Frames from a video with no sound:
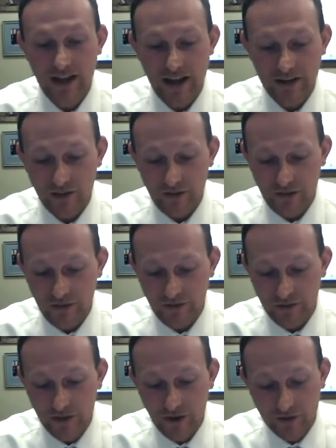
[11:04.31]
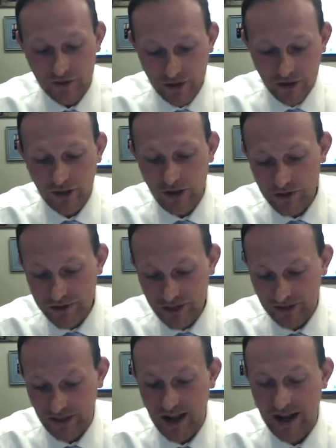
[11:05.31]
And the, the, the
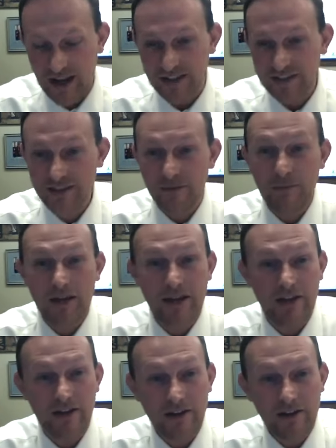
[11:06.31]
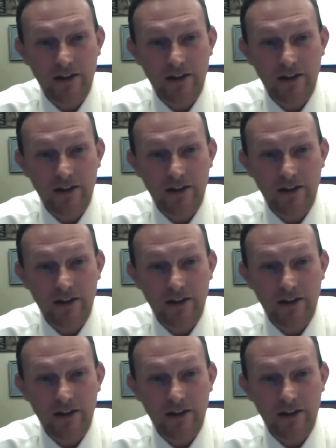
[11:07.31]
closing lines, to me,